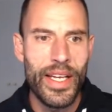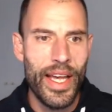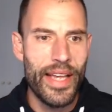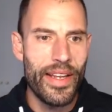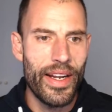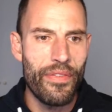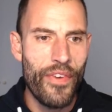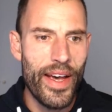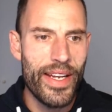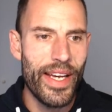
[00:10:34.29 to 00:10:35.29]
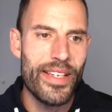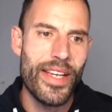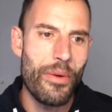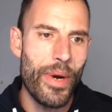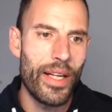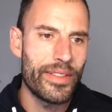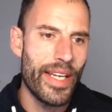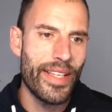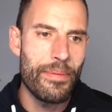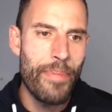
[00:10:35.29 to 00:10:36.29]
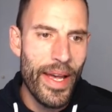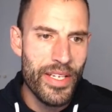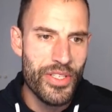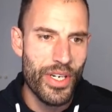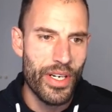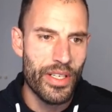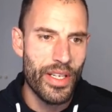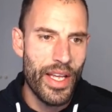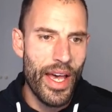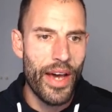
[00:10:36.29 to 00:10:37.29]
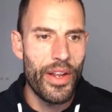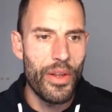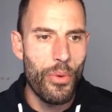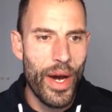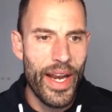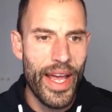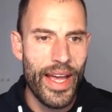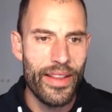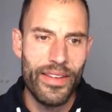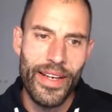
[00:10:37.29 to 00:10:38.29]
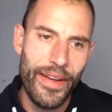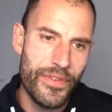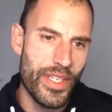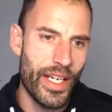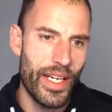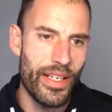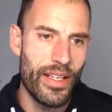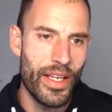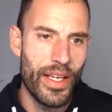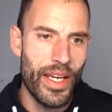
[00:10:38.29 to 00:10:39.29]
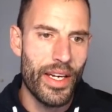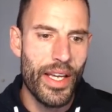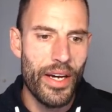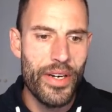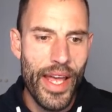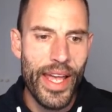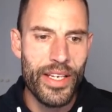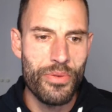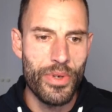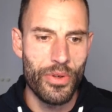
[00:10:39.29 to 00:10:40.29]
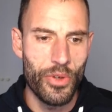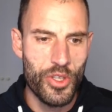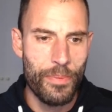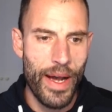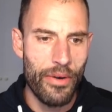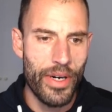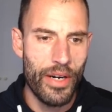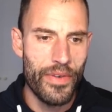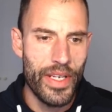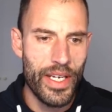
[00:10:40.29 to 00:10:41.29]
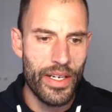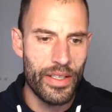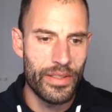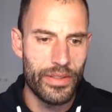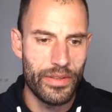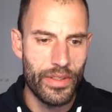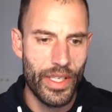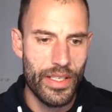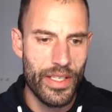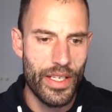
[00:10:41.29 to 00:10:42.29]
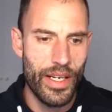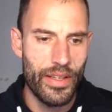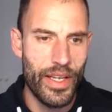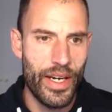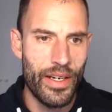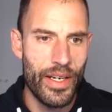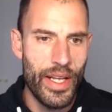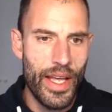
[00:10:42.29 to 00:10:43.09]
And then finally I say, well, take that base chart, and on the one hand, the left side, encode X with horsepower over here. You can see it down there.